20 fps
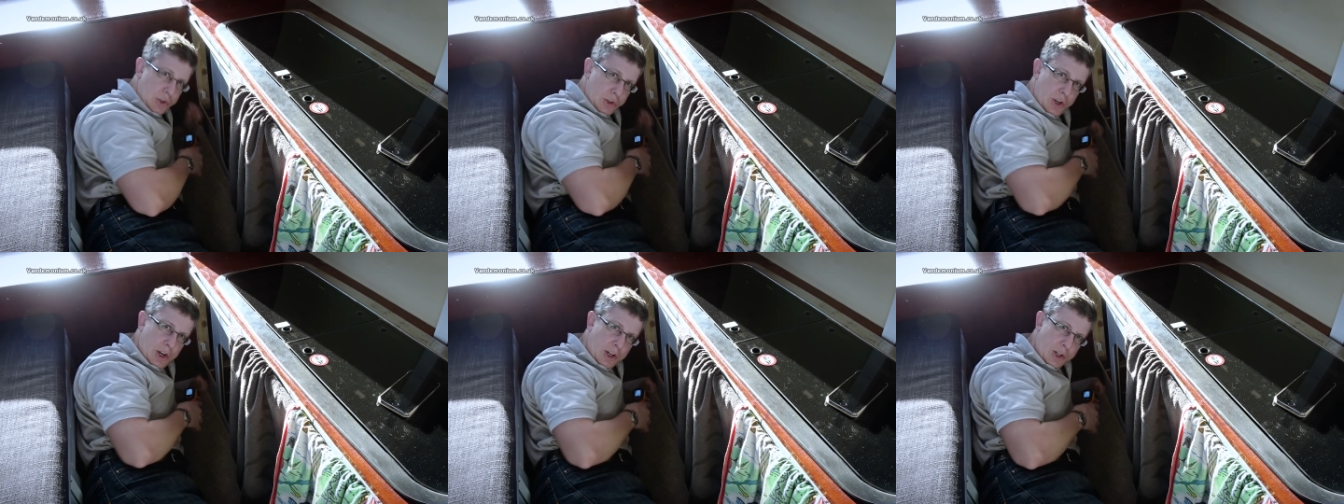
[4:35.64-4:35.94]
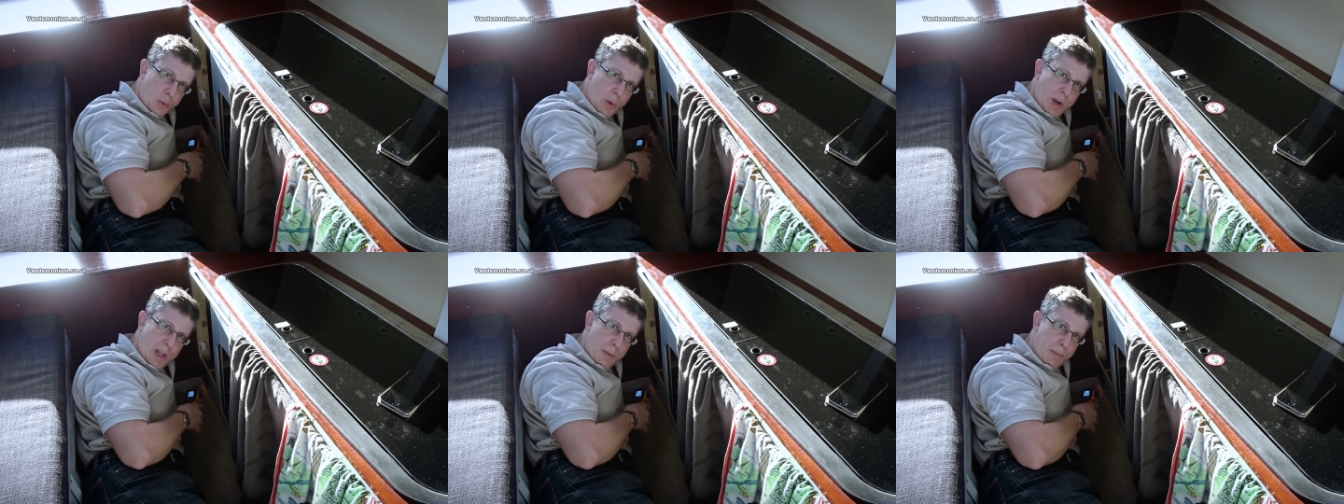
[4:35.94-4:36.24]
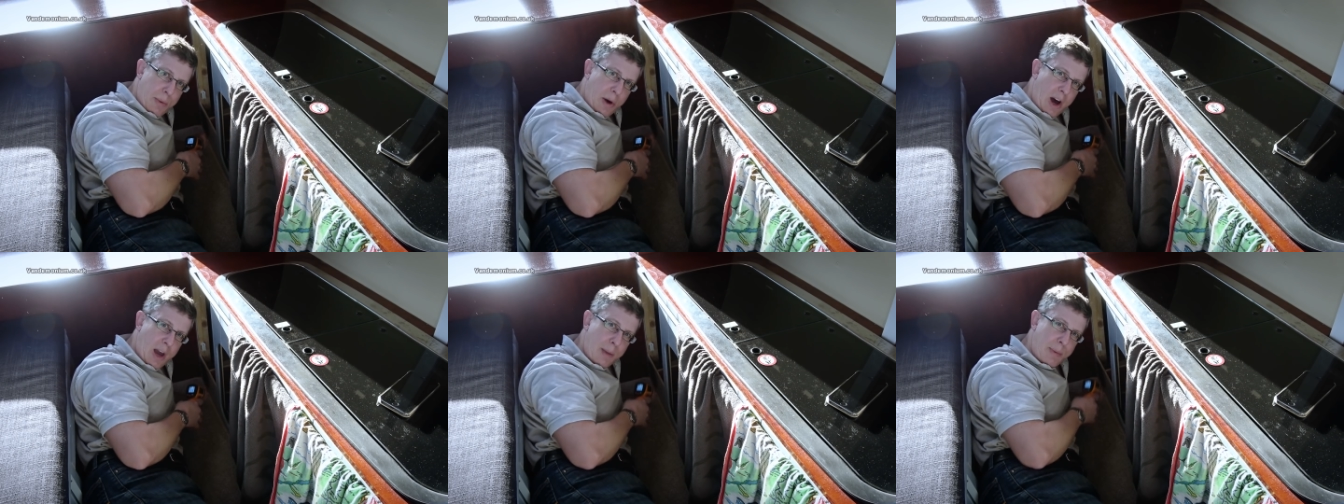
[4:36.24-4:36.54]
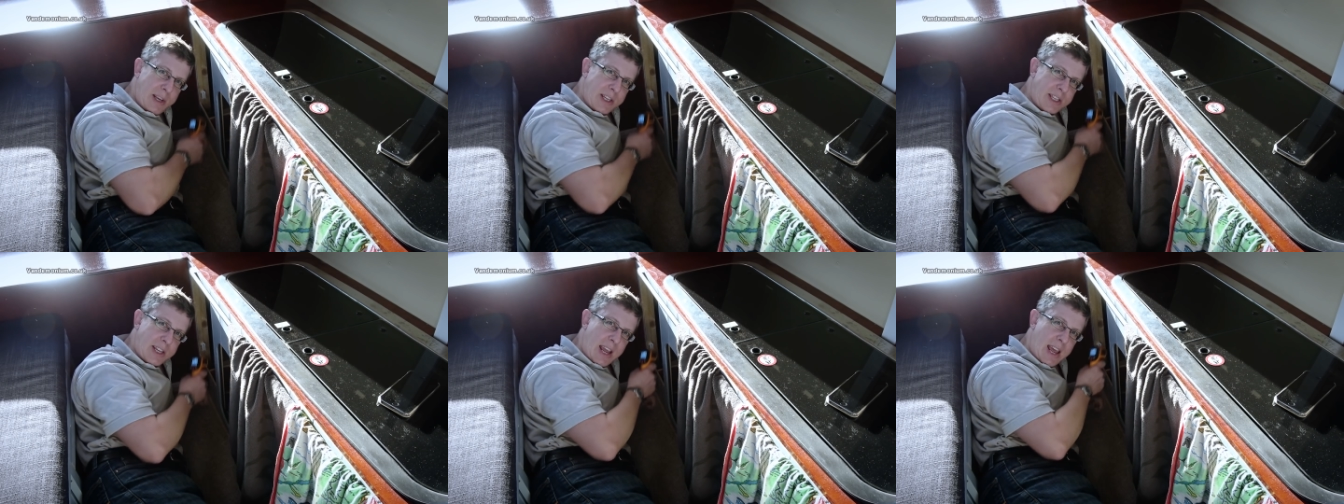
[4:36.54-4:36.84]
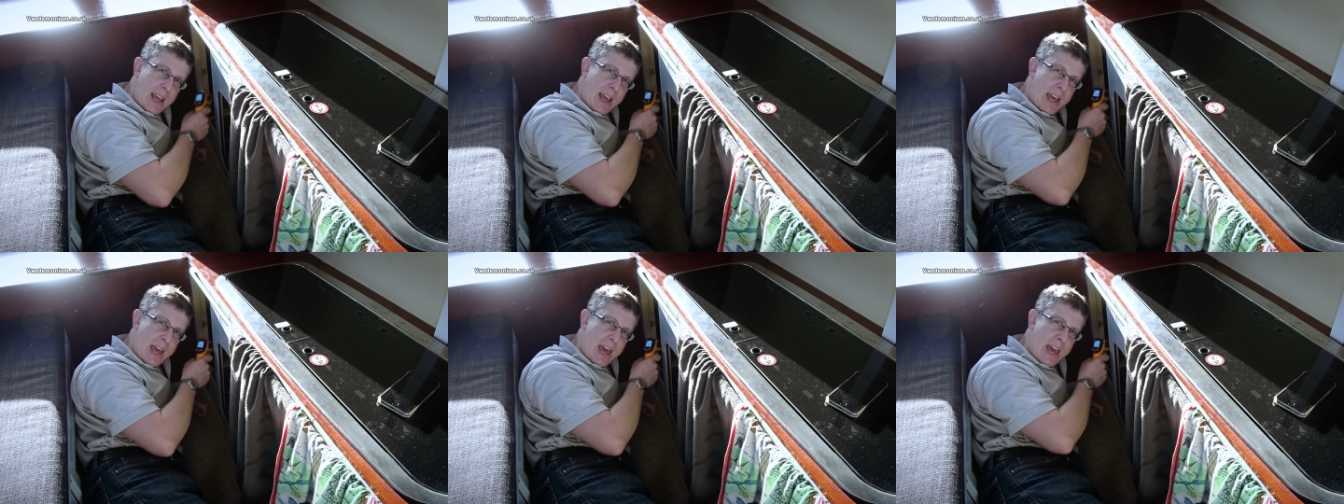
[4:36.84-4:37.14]
Just where the pipe is
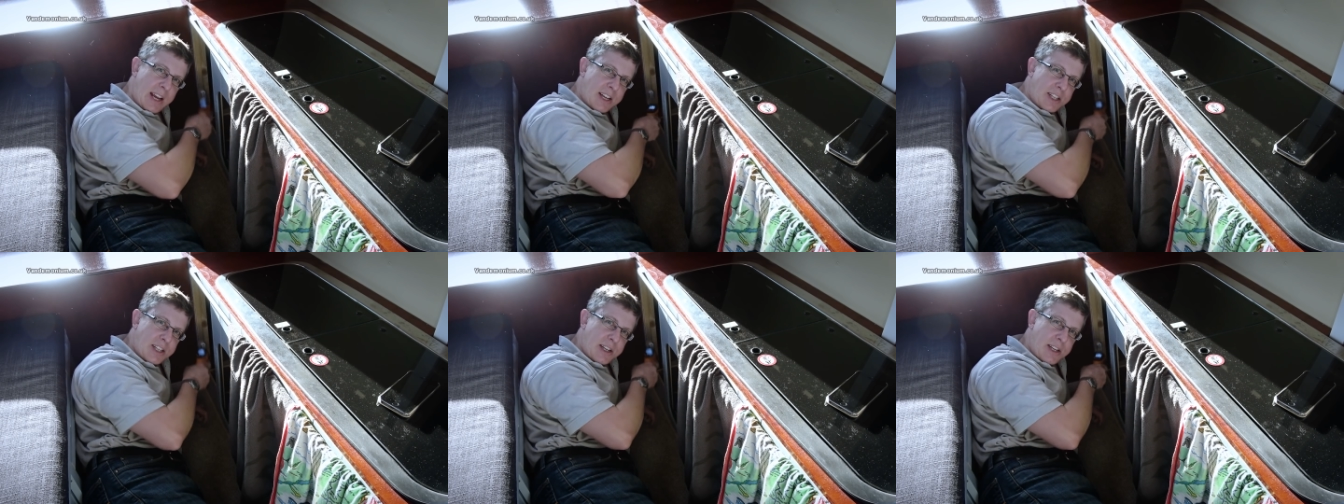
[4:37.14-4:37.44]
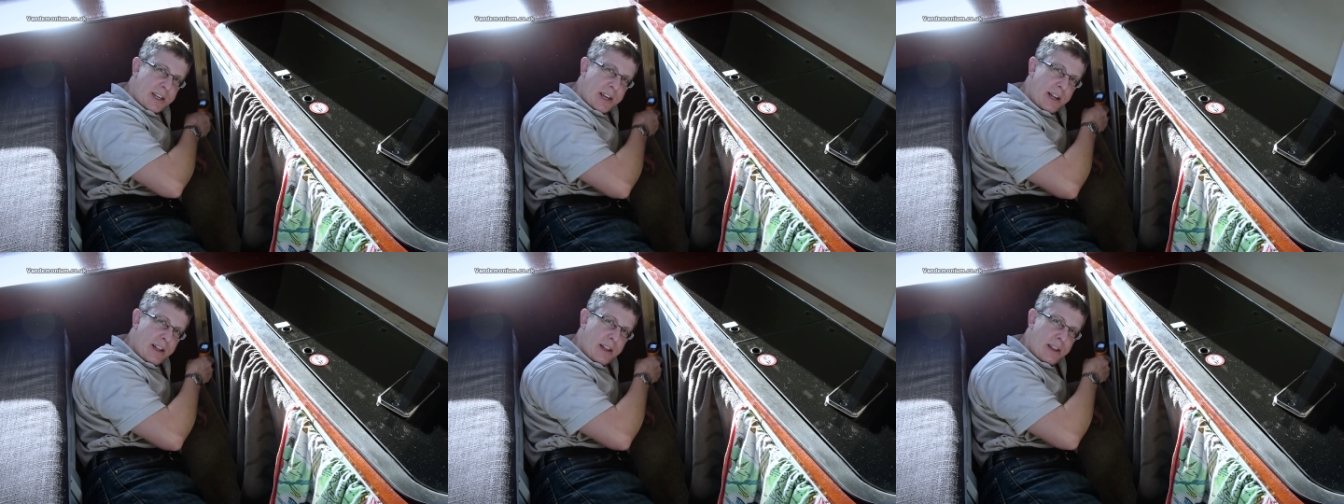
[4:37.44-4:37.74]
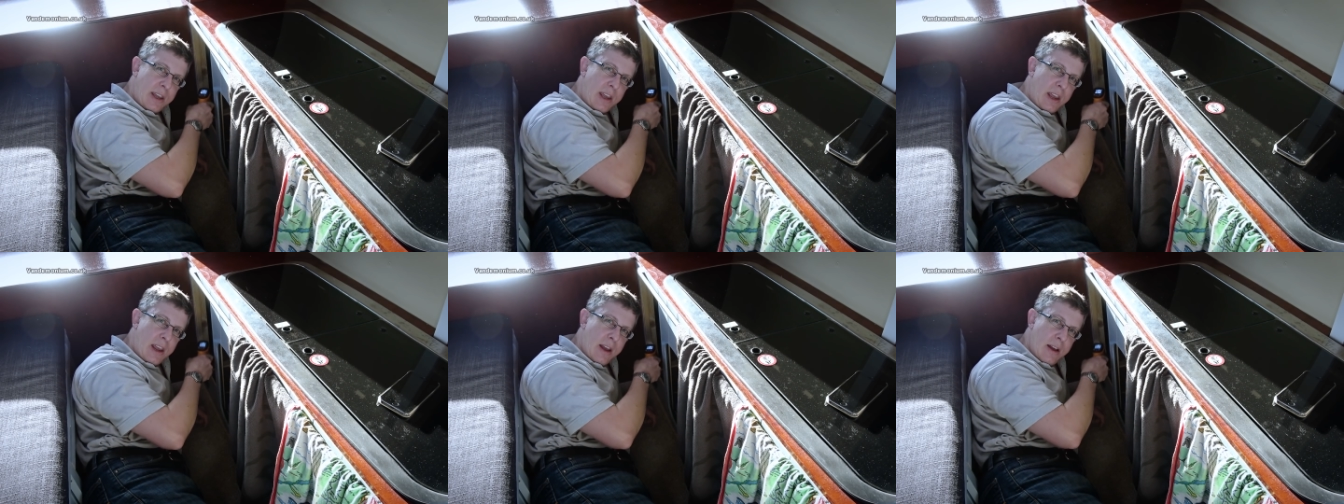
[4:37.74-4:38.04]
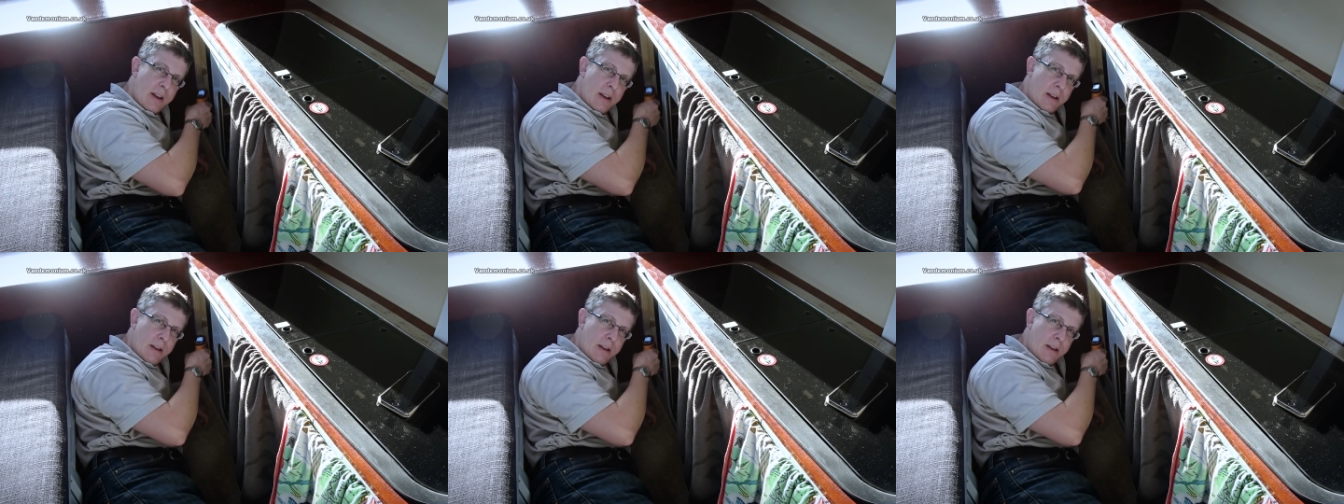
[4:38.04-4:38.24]
exiting the